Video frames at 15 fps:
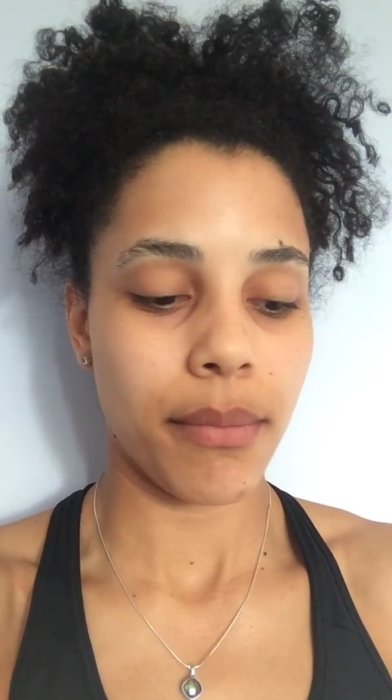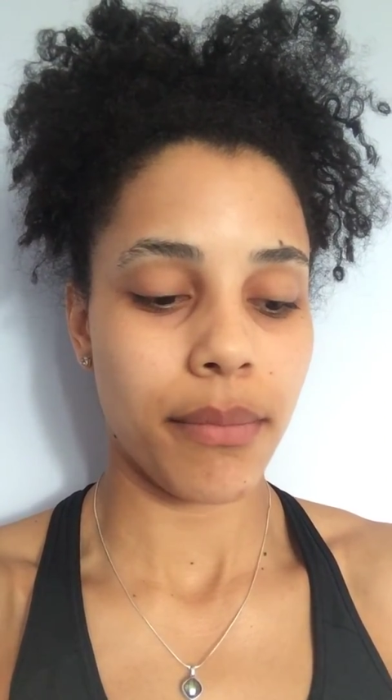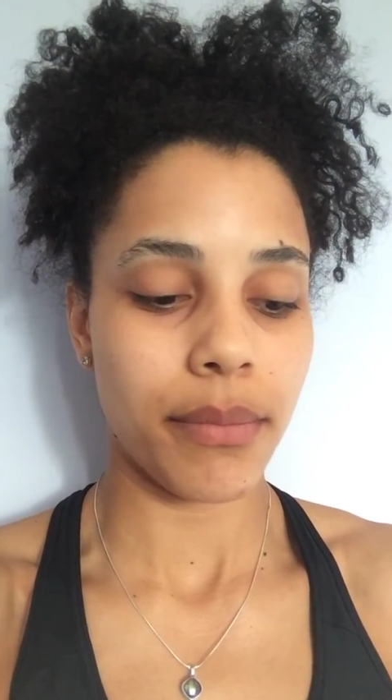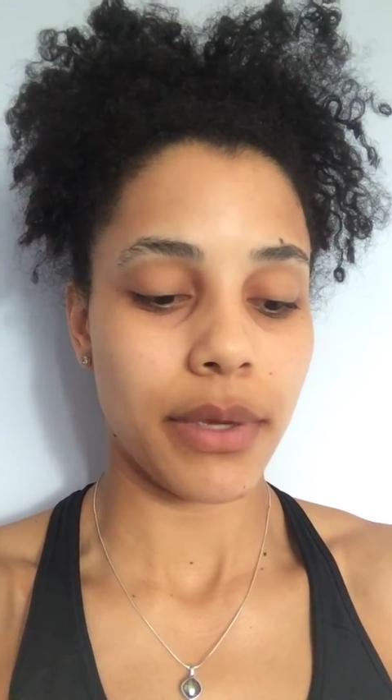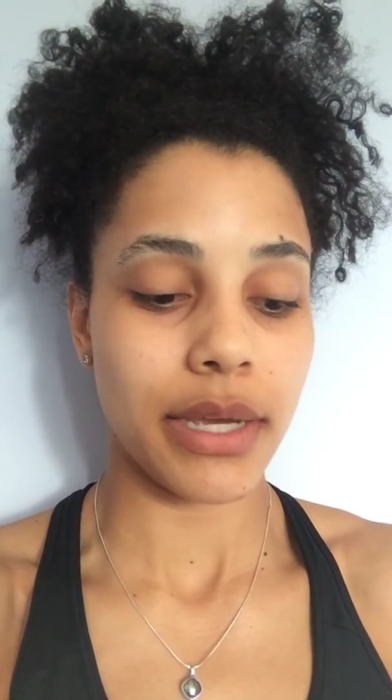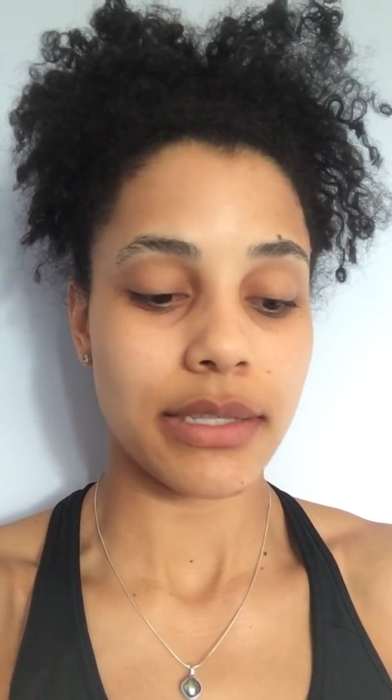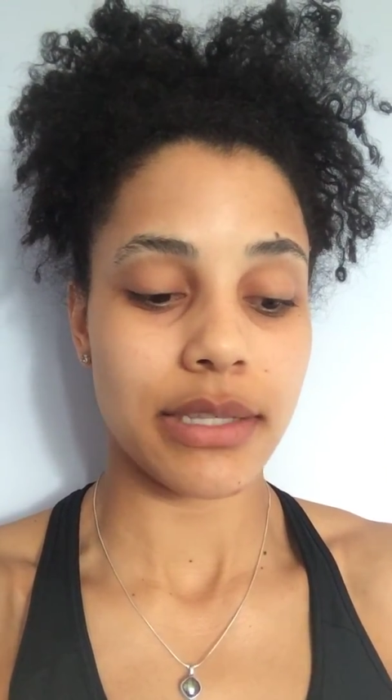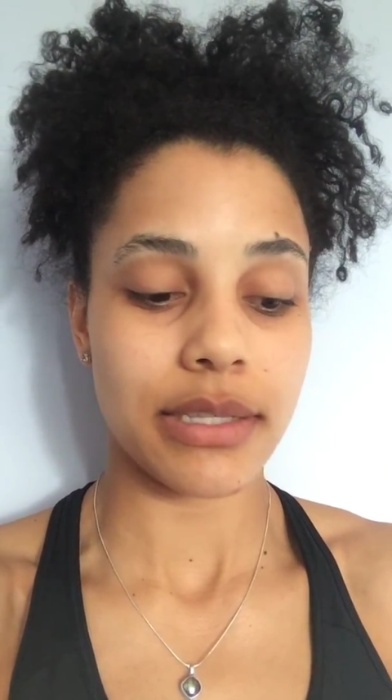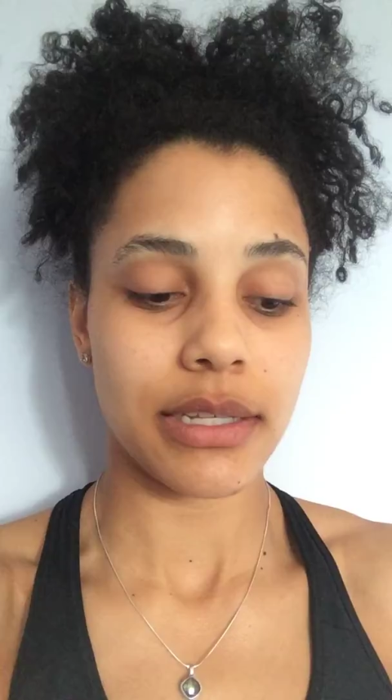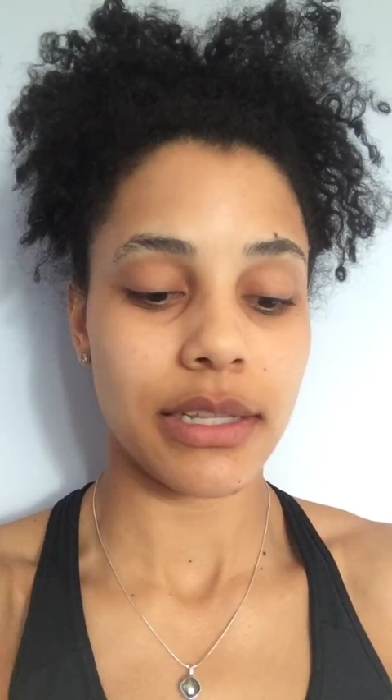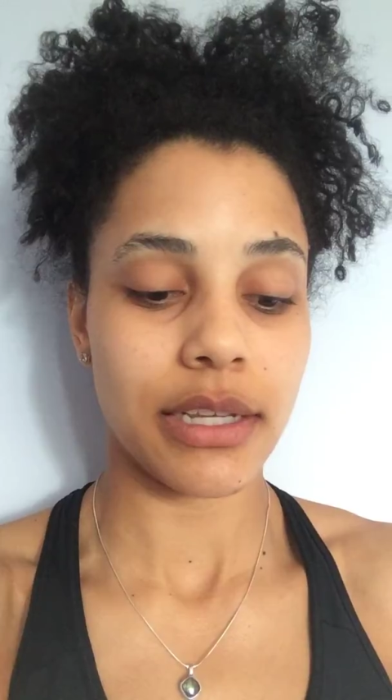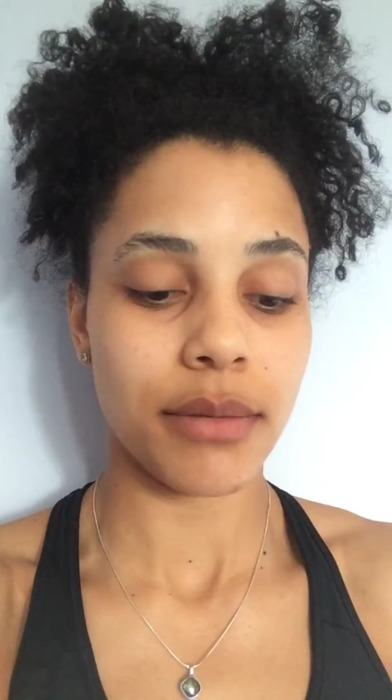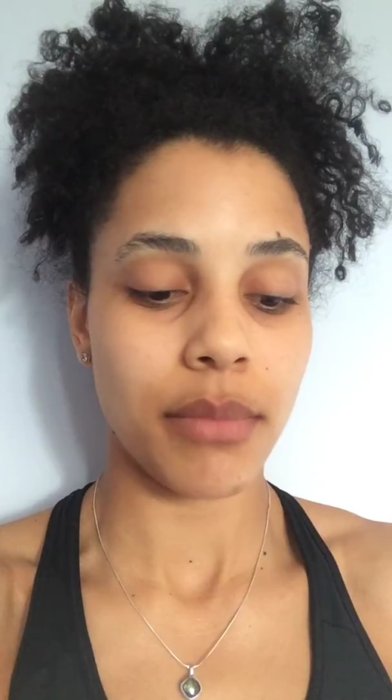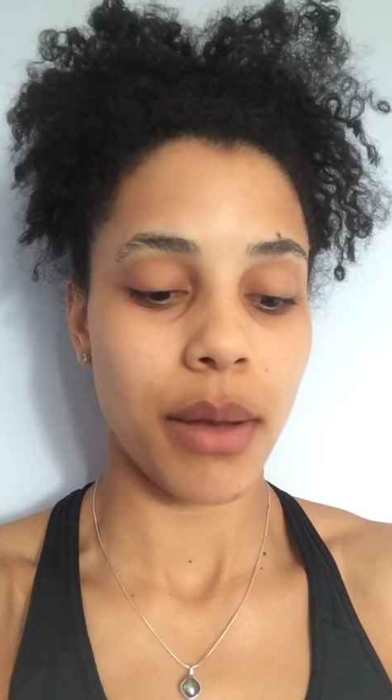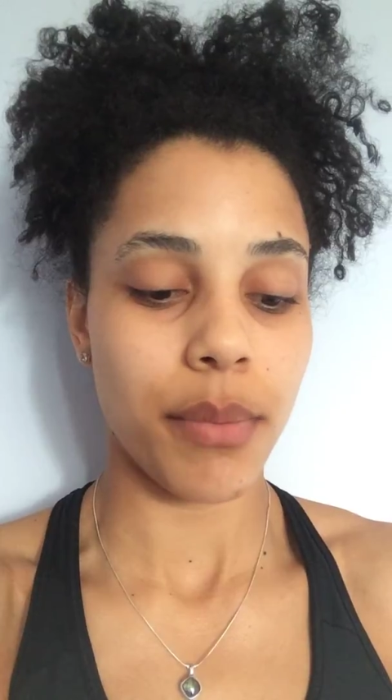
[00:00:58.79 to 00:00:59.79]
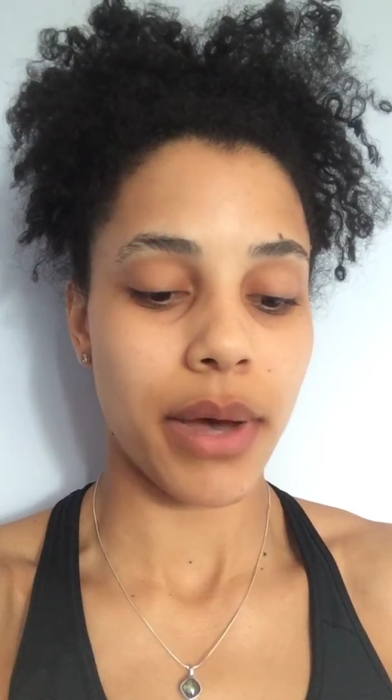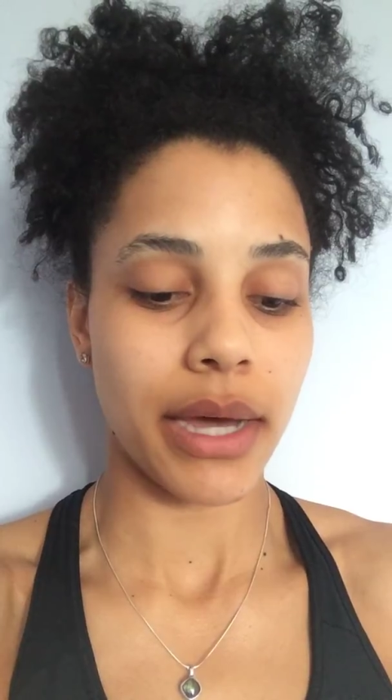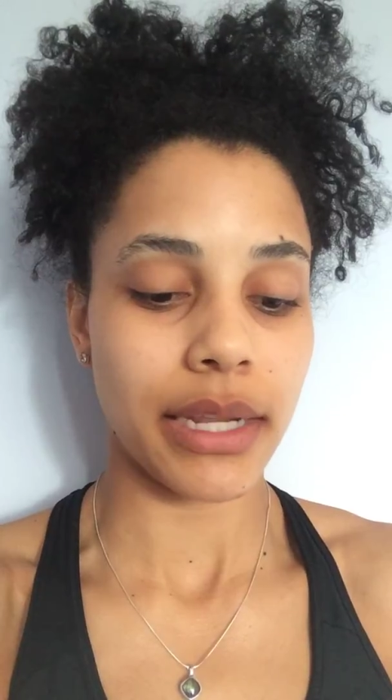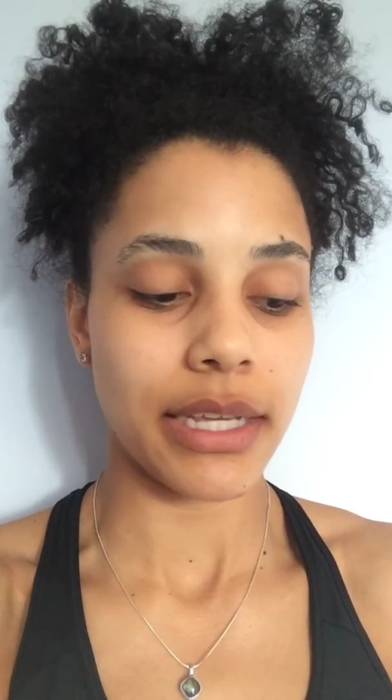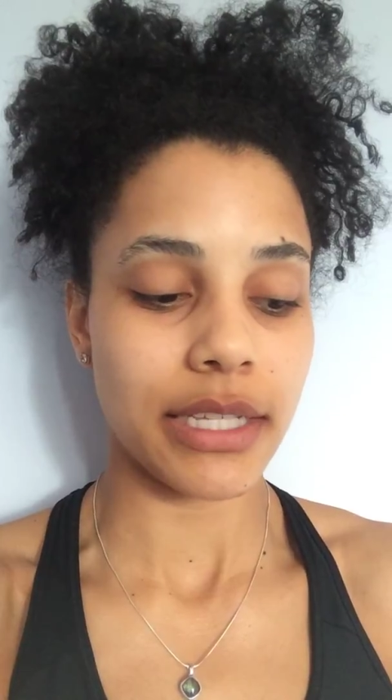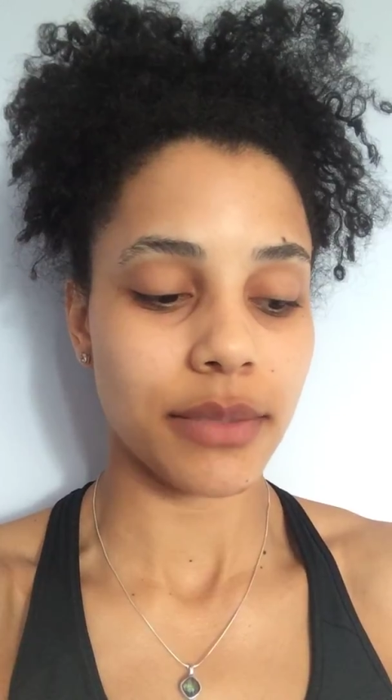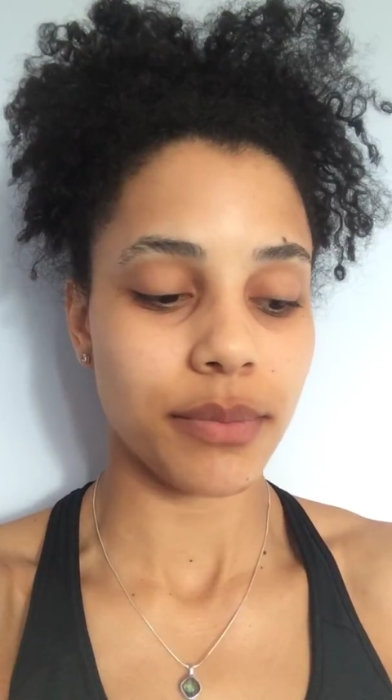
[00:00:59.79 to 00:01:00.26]
Because it's clear my
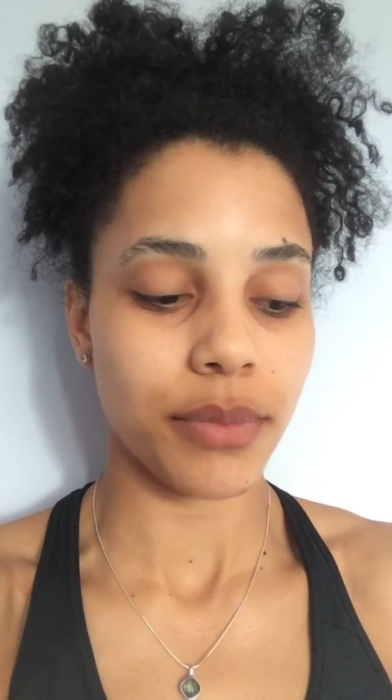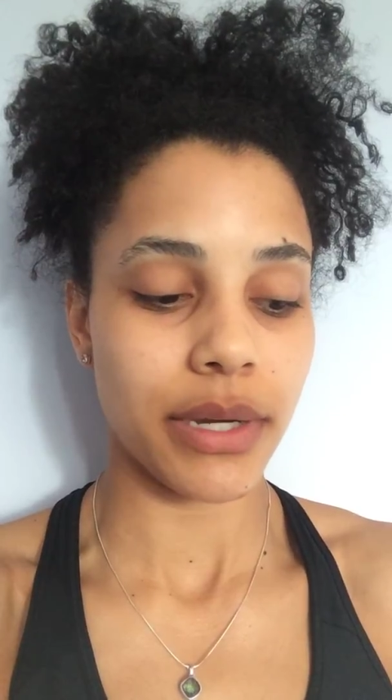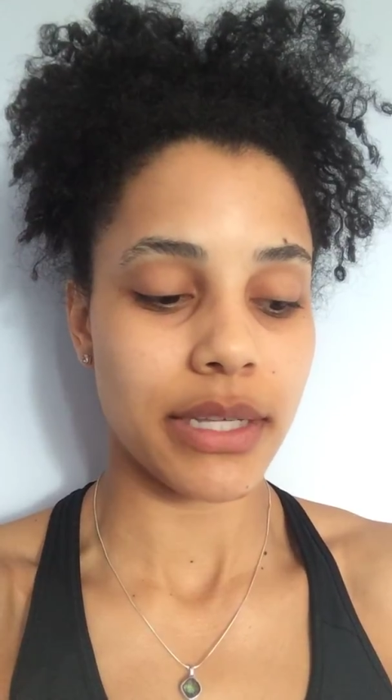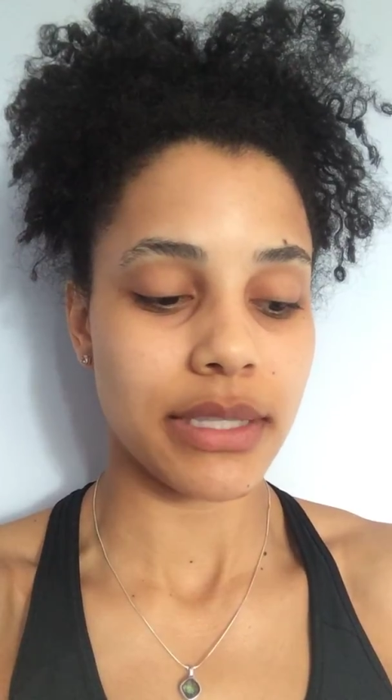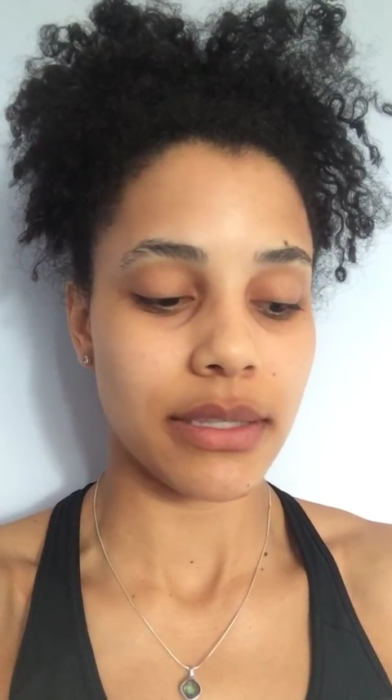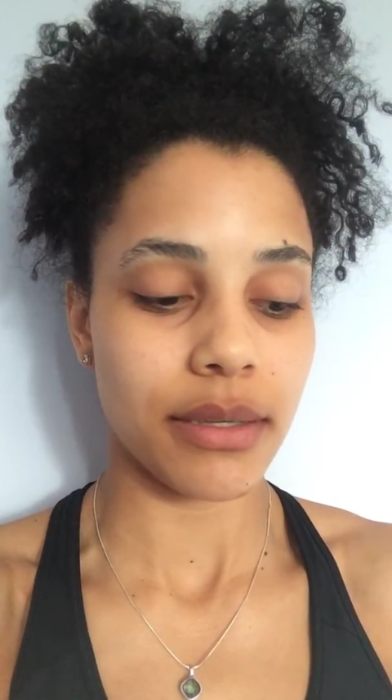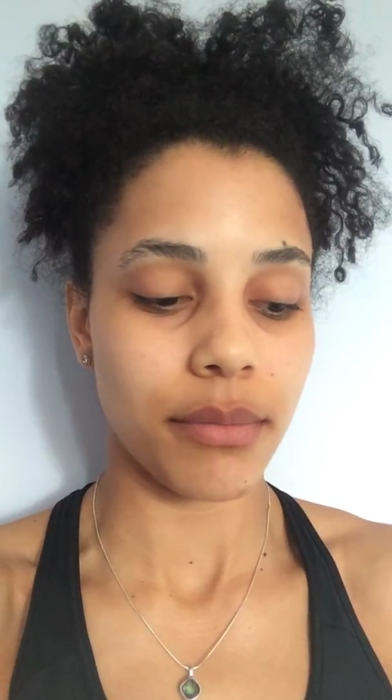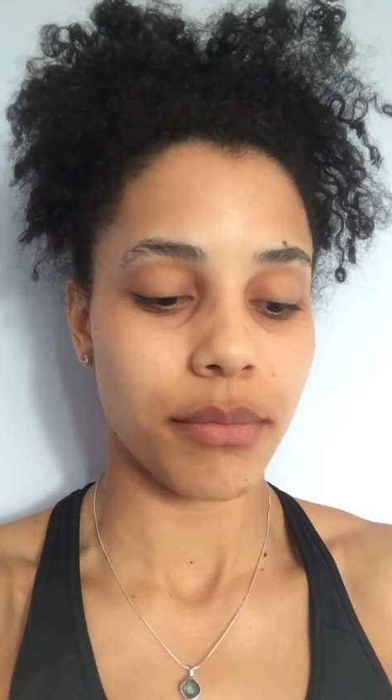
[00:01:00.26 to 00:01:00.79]
body is present,